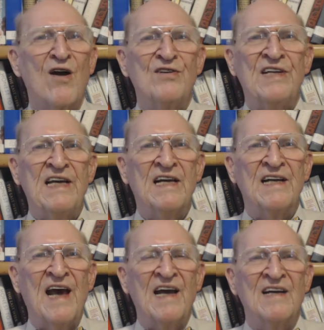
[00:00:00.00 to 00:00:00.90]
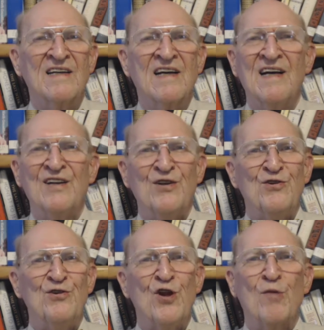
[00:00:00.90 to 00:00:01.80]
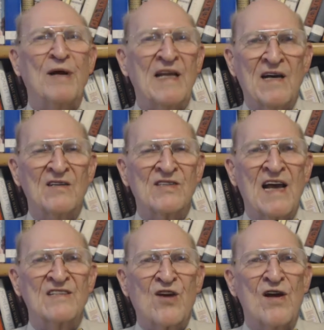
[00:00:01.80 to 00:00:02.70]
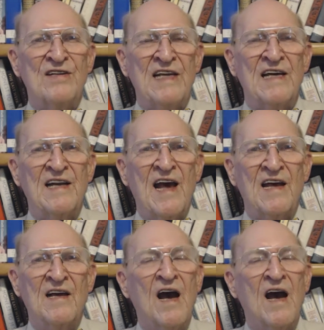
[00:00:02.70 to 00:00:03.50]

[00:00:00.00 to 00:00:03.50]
Our DNA. Nobody else has our DNA,